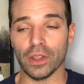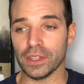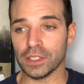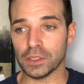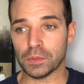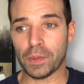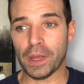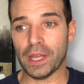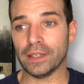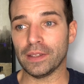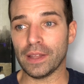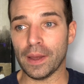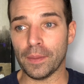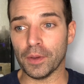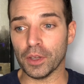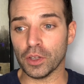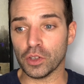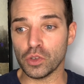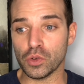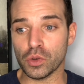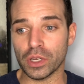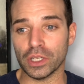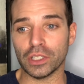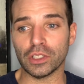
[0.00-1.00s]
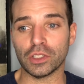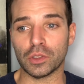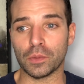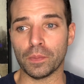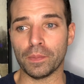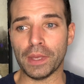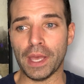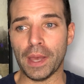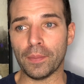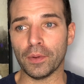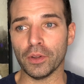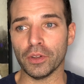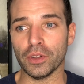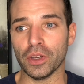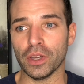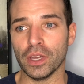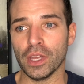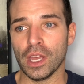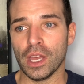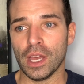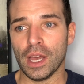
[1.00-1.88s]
this pandemic. You can be able to,